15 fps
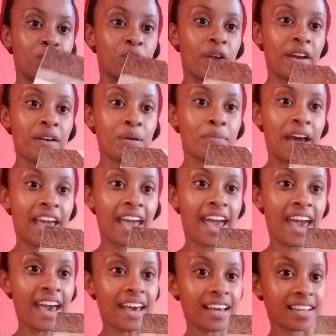Where am I
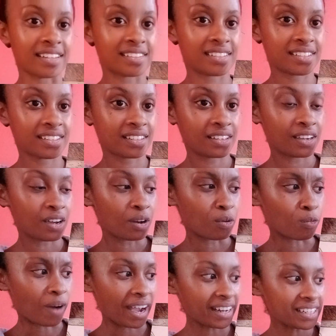at?
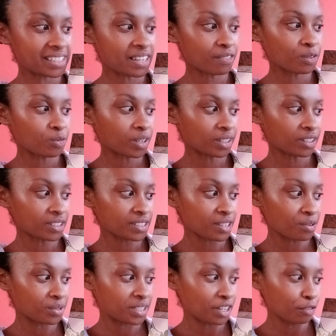Why does everyone look
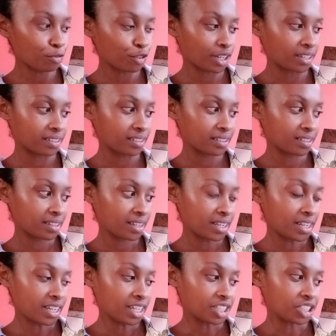so different?
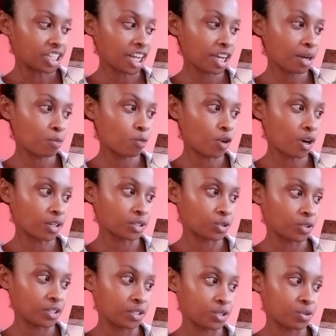Jacob walked
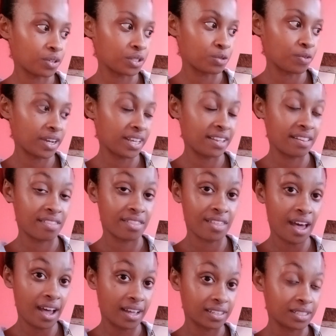on towards what he
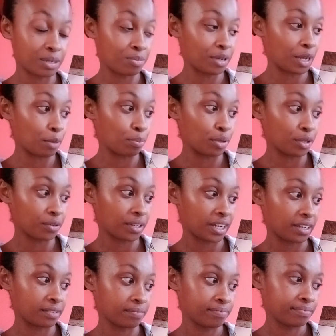thought to be a
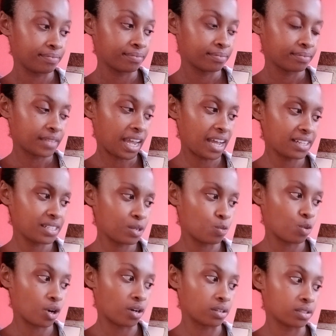building. As he
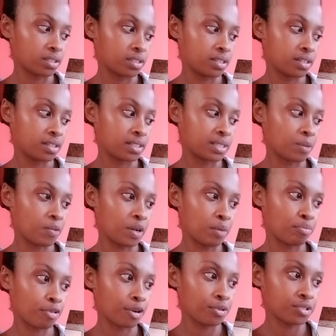walked, someone
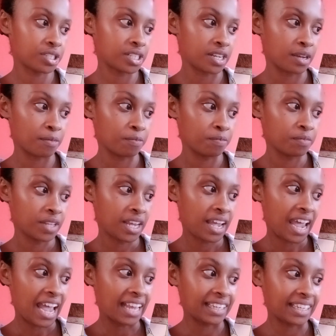approached him
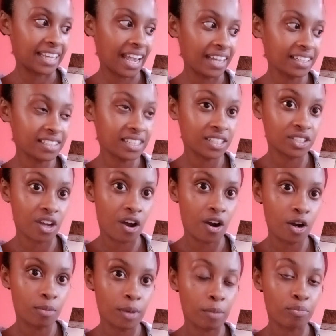and yanked his
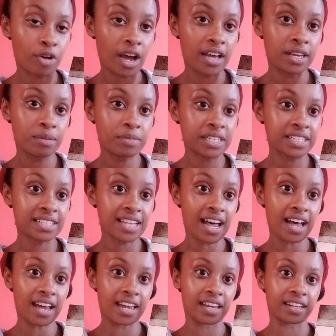arm and brought him
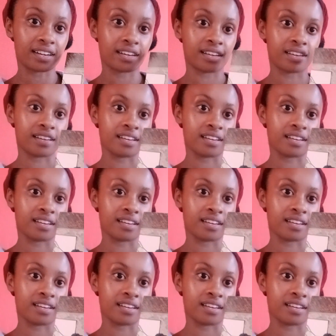inside.